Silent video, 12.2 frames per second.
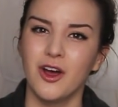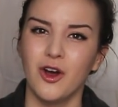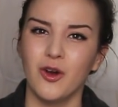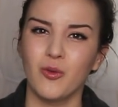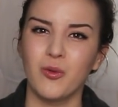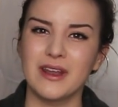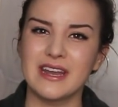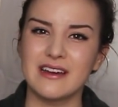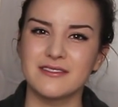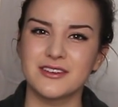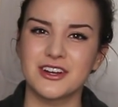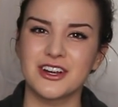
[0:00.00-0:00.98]

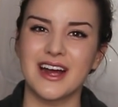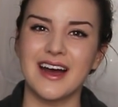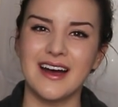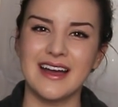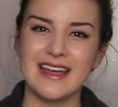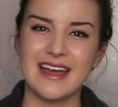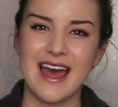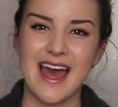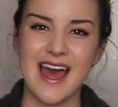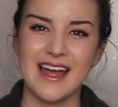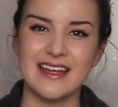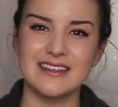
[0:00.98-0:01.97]
whenever I
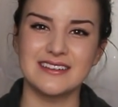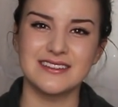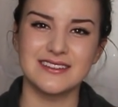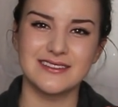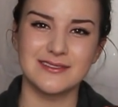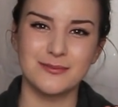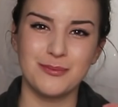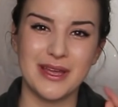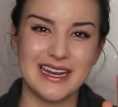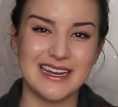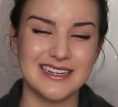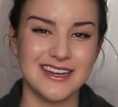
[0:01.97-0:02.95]
had
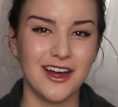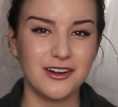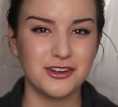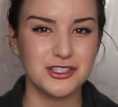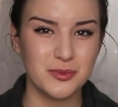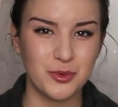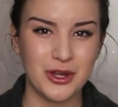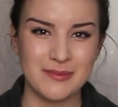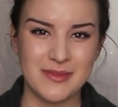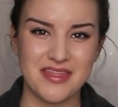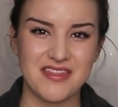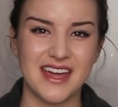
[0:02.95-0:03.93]
been at a doctor's
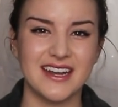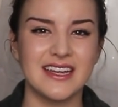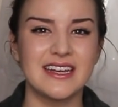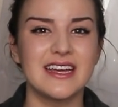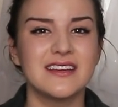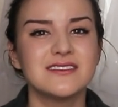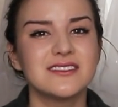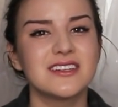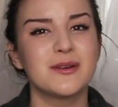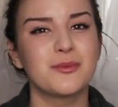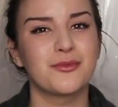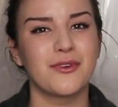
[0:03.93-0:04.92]
appointment that had ended
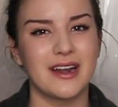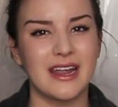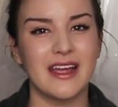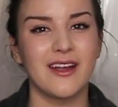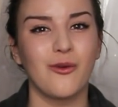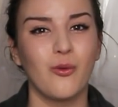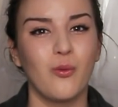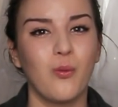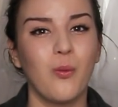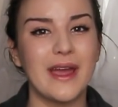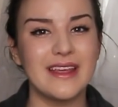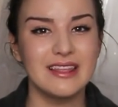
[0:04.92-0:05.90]
up
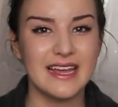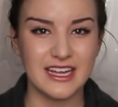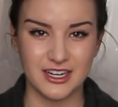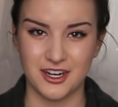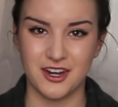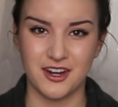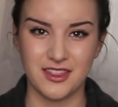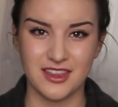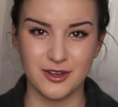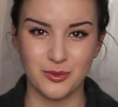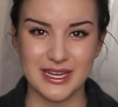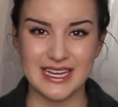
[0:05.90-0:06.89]
running way later
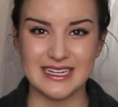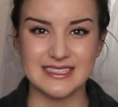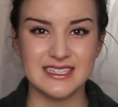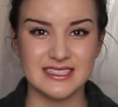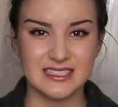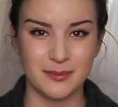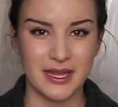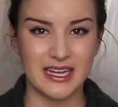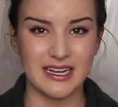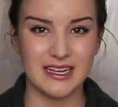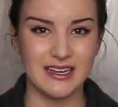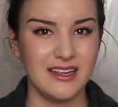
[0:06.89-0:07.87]
than we had
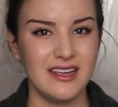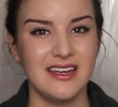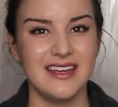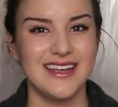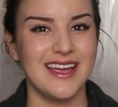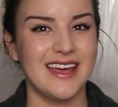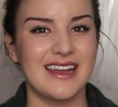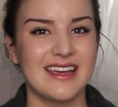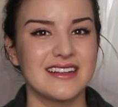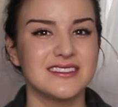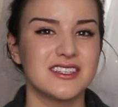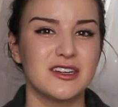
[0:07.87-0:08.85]
anticipated, and I
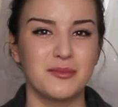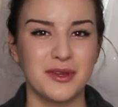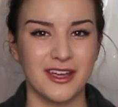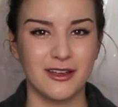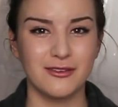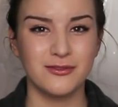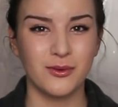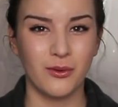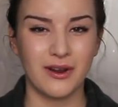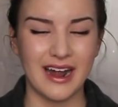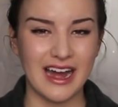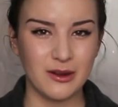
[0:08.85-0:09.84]
ended up being
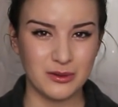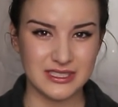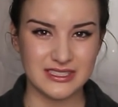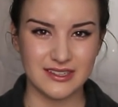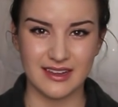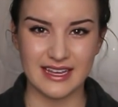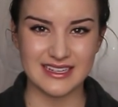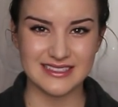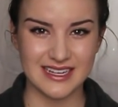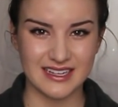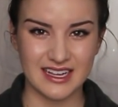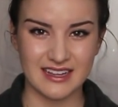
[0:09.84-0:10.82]
4 hours late
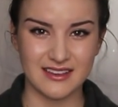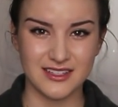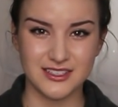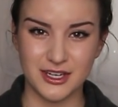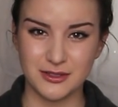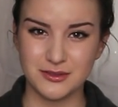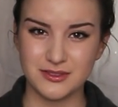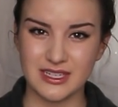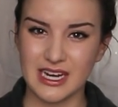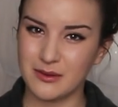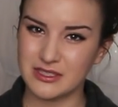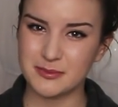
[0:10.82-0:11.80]
taking the dose
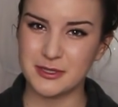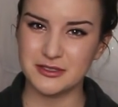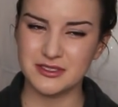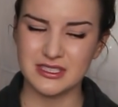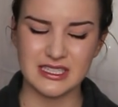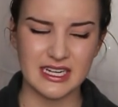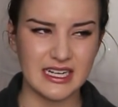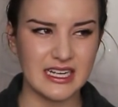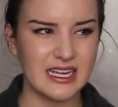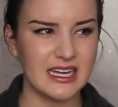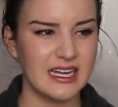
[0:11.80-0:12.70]
that I was supposed to take.